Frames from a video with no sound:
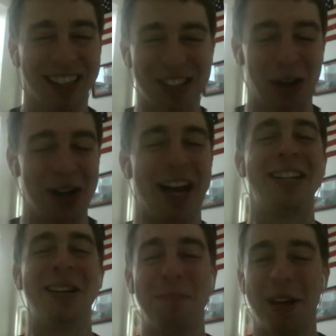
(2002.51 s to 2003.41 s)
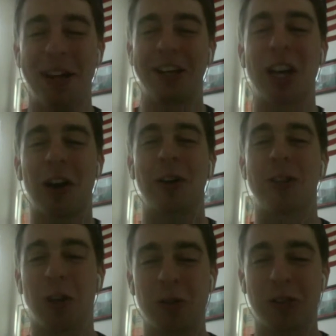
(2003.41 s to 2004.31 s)
So I'd end up being a Jerry
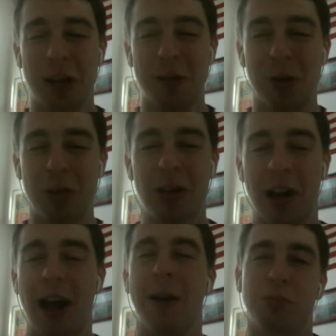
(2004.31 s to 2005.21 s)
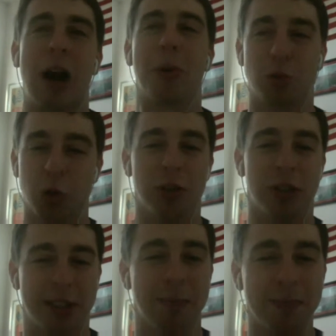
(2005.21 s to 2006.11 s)
Jones type owner and probably ruin the
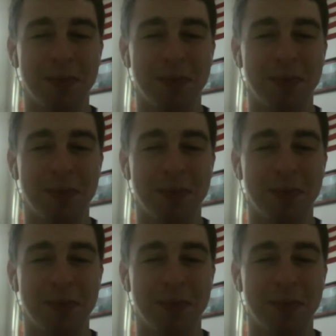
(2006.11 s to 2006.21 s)
team.